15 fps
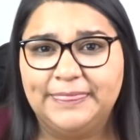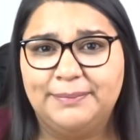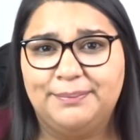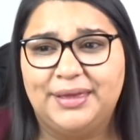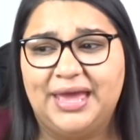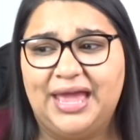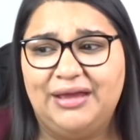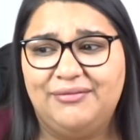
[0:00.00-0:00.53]

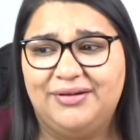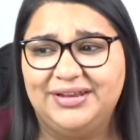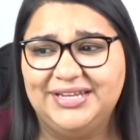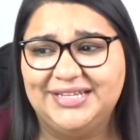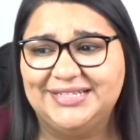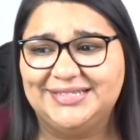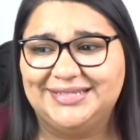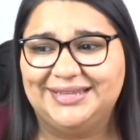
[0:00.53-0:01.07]
but I
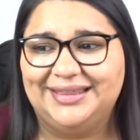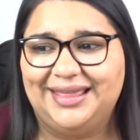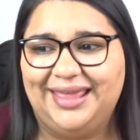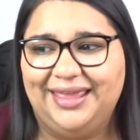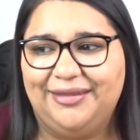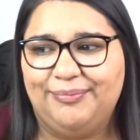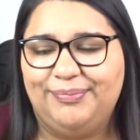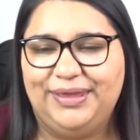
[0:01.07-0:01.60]
wanted to
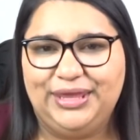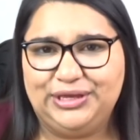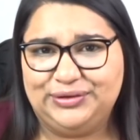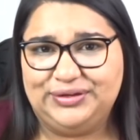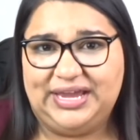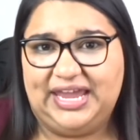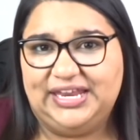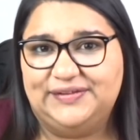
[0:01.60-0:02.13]
like be
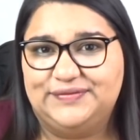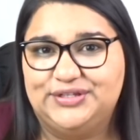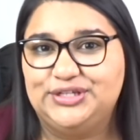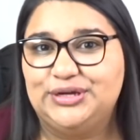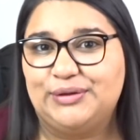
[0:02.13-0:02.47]
creative too.